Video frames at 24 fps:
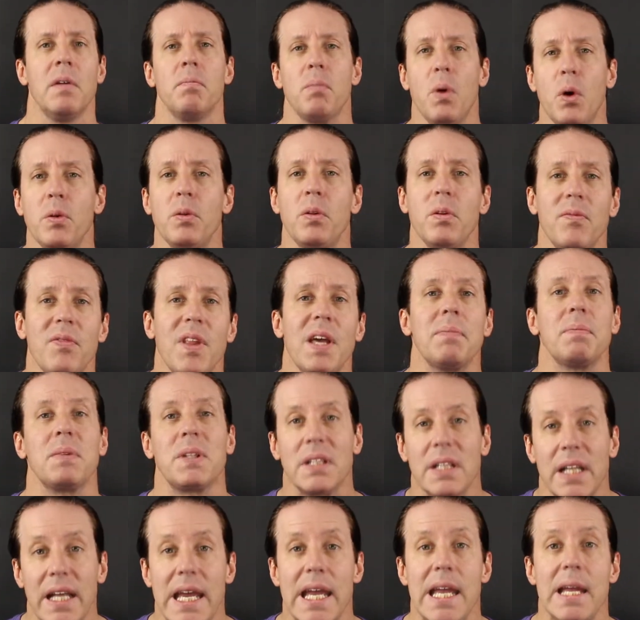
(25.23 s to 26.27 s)
Both of them
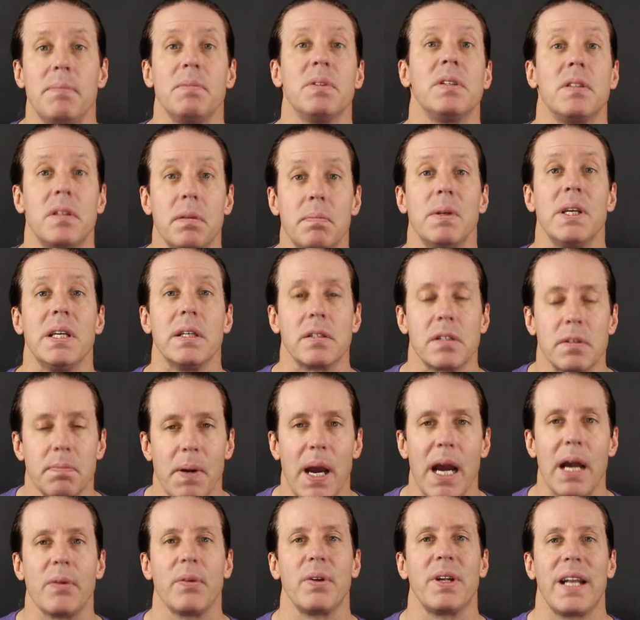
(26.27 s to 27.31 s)
claimed to be
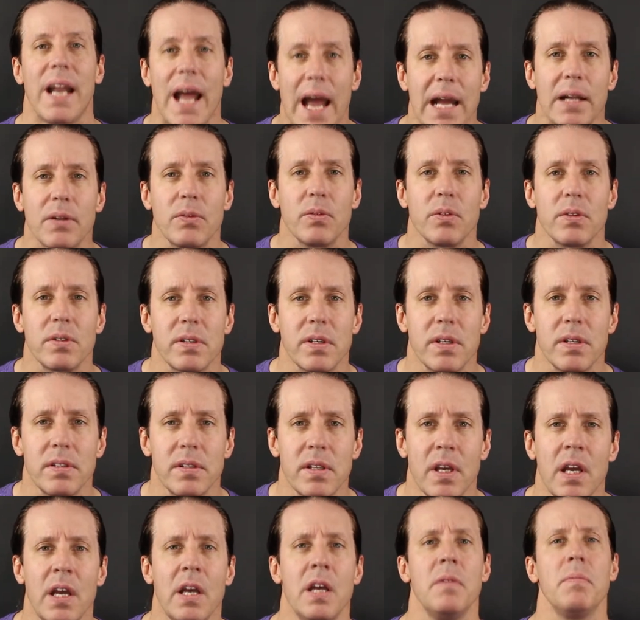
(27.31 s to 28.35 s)
aspiring
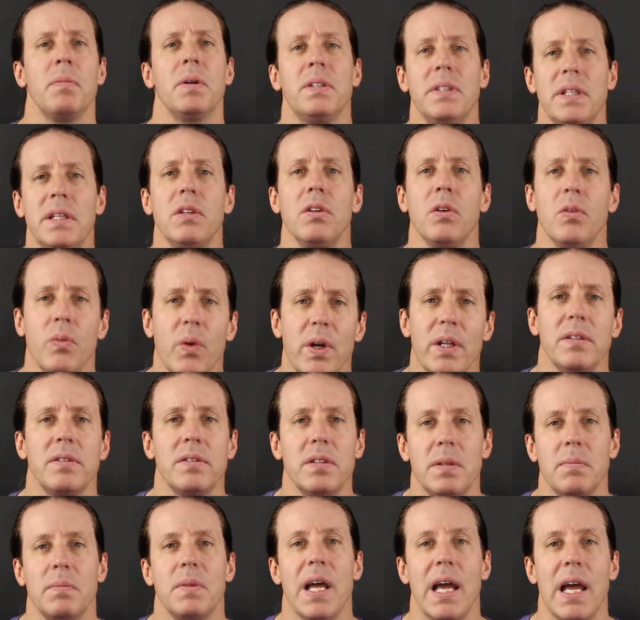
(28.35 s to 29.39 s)
actresses, but neither one
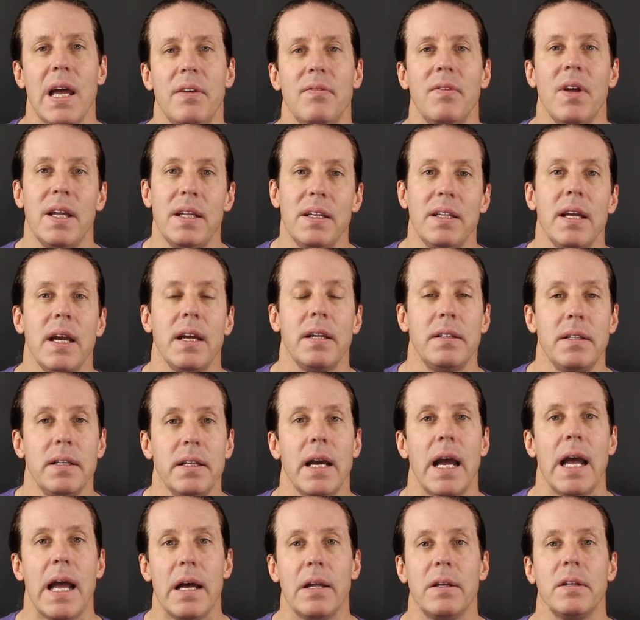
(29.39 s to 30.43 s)
seemed to have any
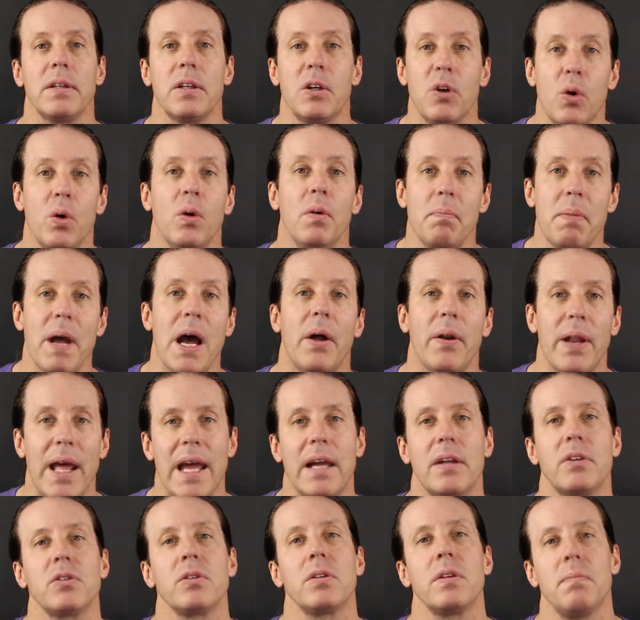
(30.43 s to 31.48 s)
idea how to go about
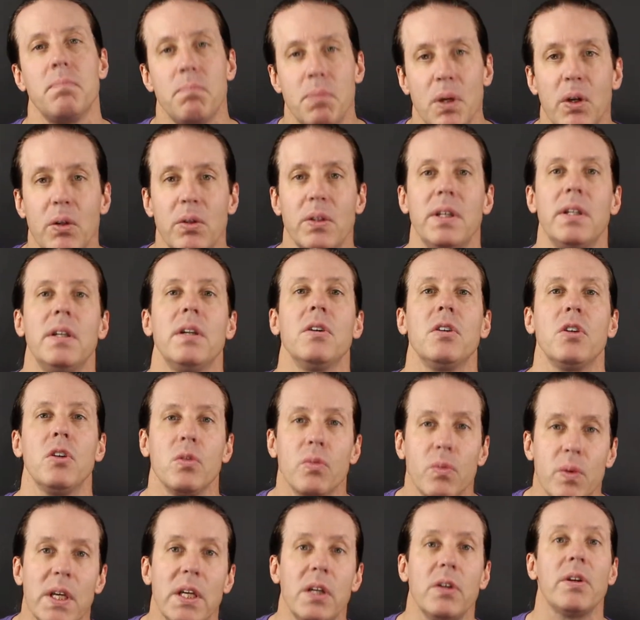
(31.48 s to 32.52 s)
actually building a
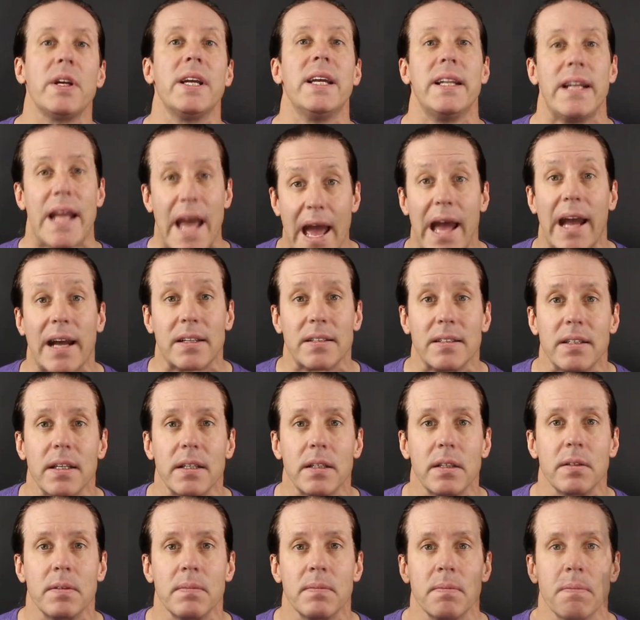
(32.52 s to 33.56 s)
career in
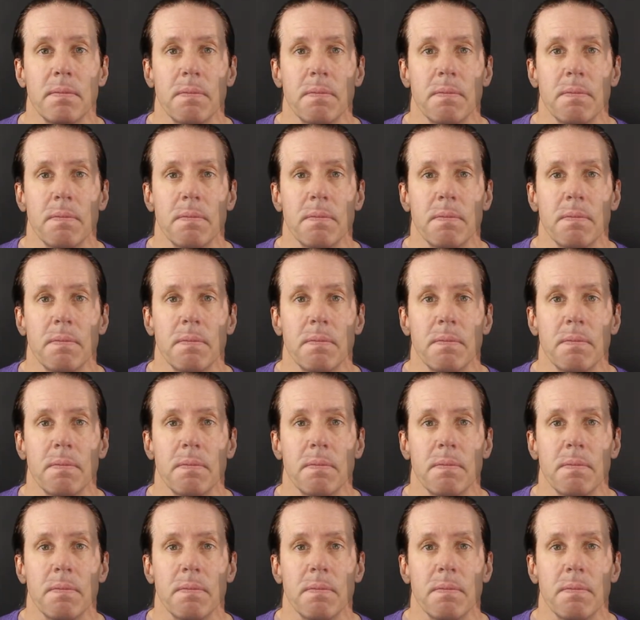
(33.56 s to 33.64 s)
acting.